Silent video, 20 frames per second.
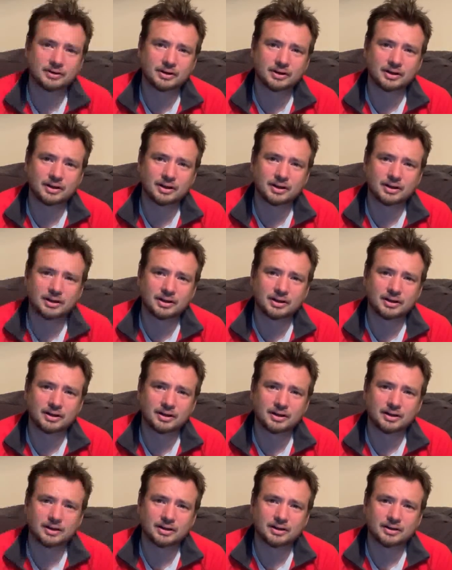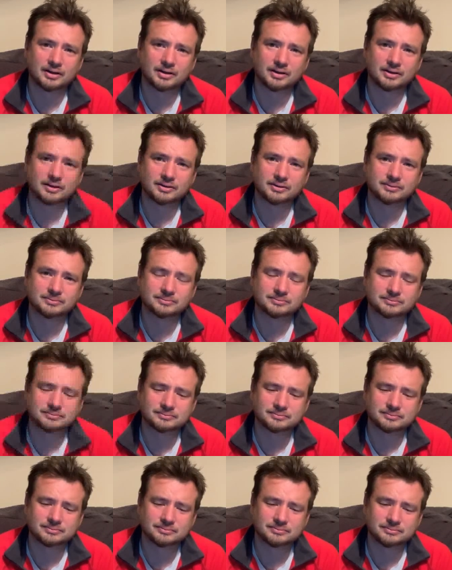
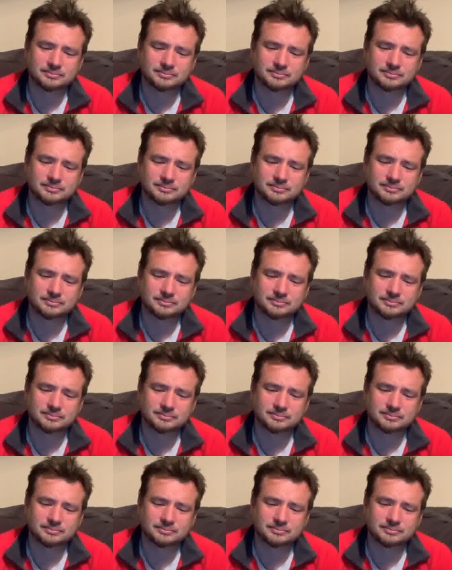(silence)